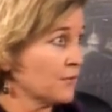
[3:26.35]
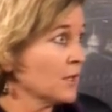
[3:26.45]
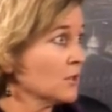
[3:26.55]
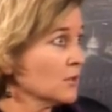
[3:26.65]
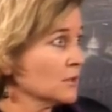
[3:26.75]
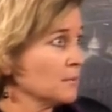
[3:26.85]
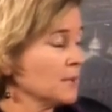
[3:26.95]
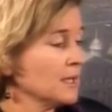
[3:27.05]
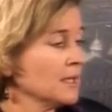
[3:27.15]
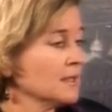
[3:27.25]

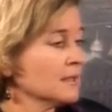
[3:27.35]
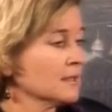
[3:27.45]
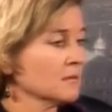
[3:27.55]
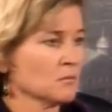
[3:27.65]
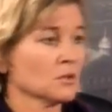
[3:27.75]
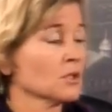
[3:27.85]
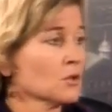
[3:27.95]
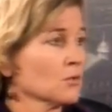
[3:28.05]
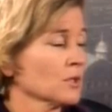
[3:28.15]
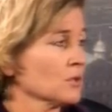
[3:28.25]
filled beads,
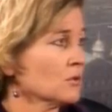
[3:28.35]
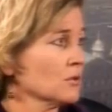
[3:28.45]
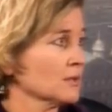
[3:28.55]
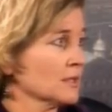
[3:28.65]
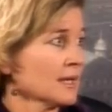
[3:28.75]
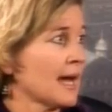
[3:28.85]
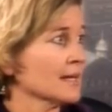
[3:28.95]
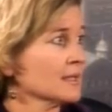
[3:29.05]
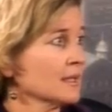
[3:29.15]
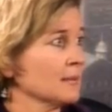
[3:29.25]
crystal, the
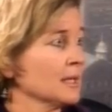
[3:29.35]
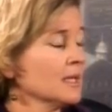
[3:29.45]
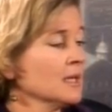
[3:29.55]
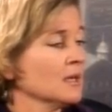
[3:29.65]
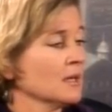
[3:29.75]
sky's the limit.